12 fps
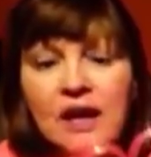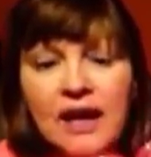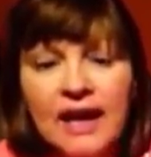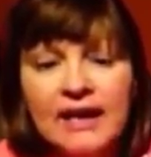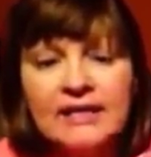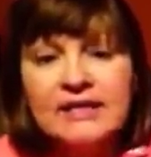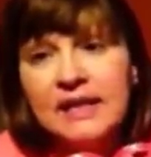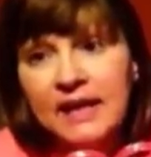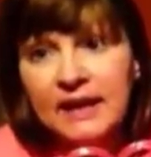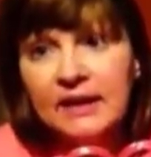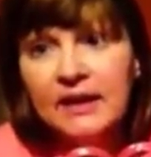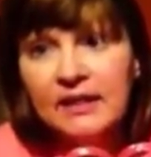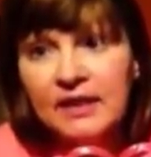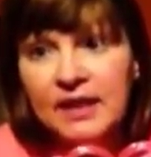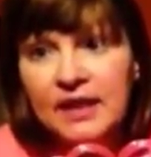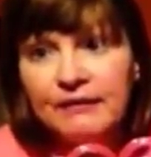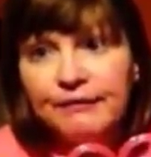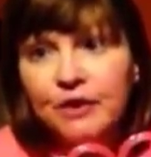and it's in
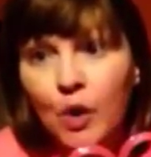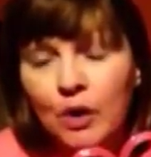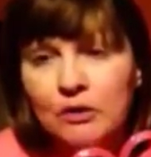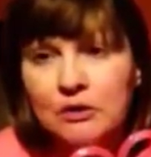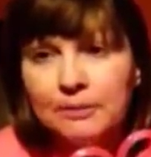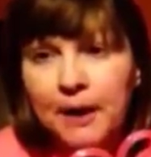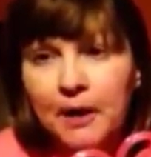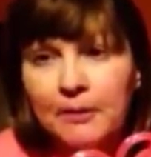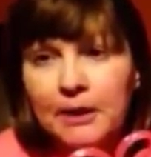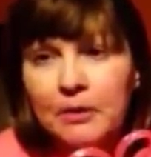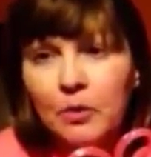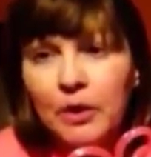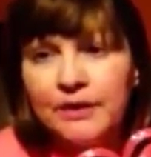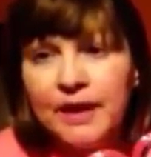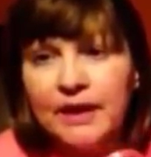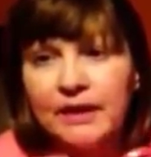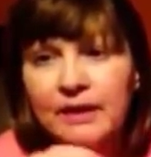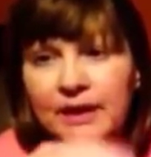the floral department, where
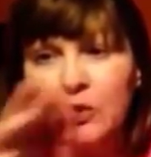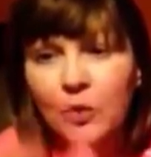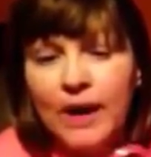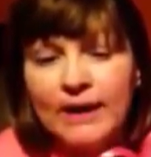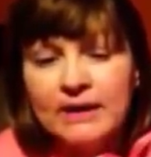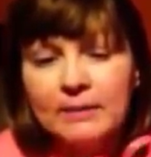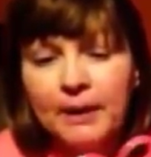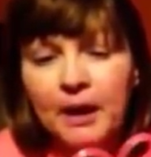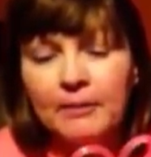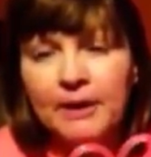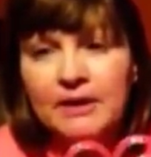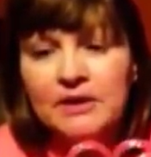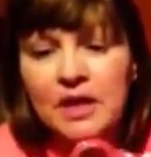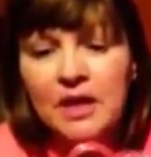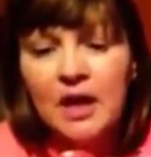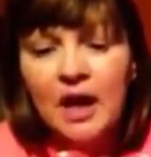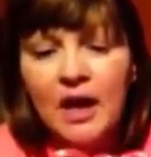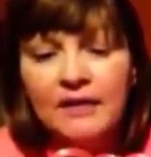they, like the wedding department,
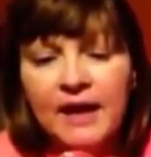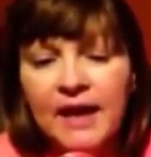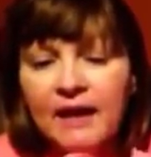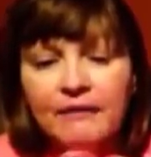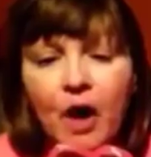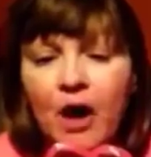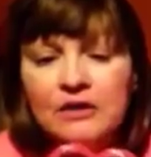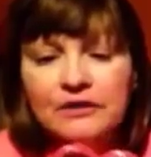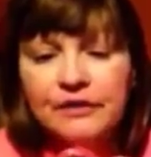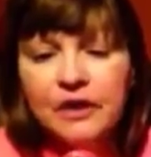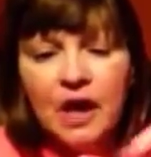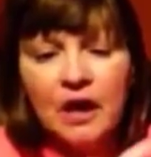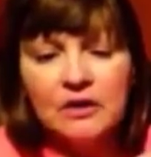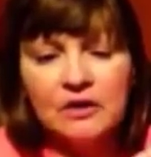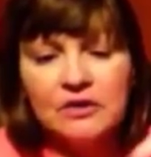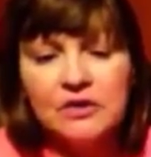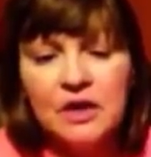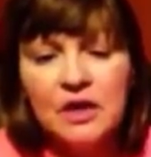and they have all different
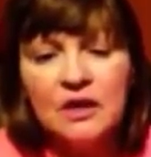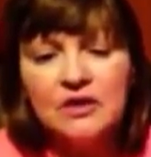colors.